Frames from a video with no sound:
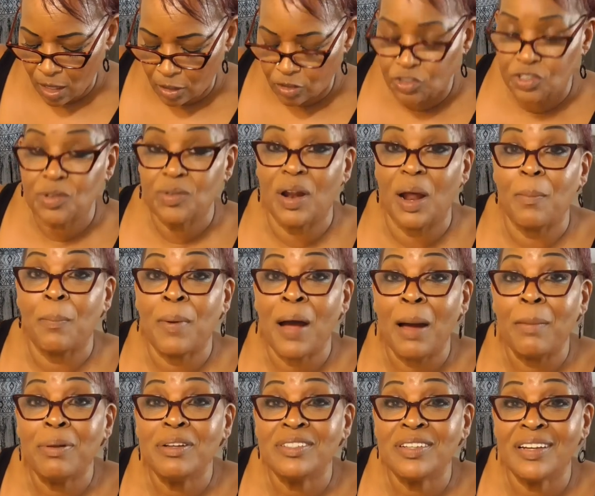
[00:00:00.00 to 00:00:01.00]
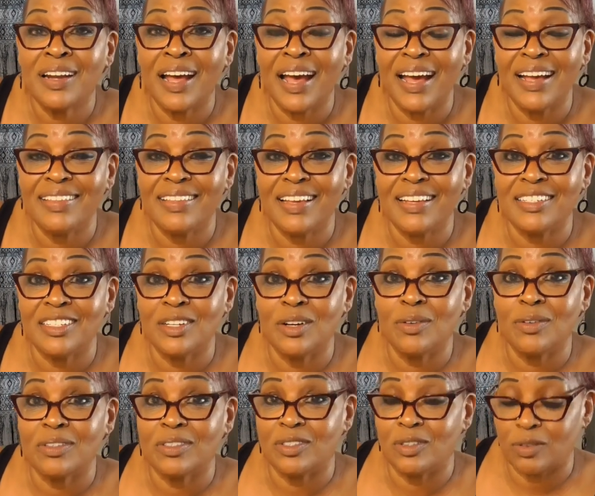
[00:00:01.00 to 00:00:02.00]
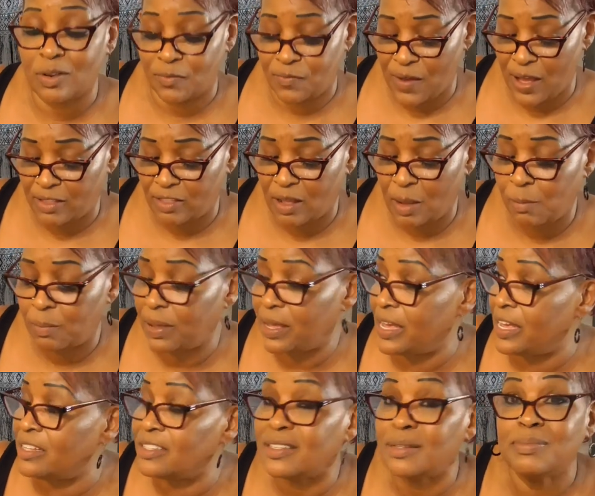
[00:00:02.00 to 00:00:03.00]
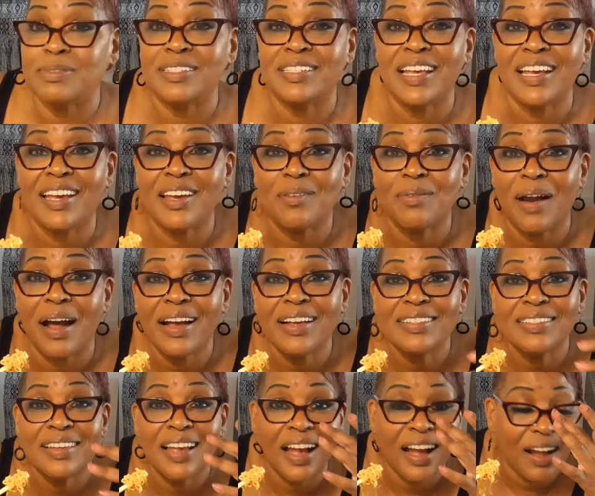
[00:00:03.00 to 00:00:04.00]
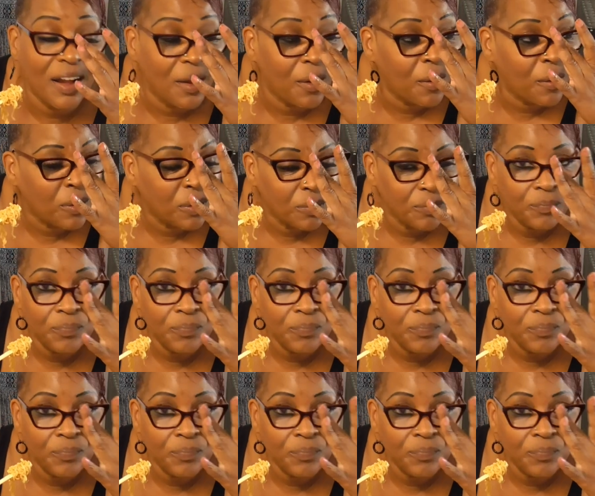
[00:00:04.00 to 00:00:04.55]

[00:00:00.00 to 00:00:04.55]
Shoot, I probably shouldn't have ate these noodles due to the fact I'm be eating some sticky rice, y'all.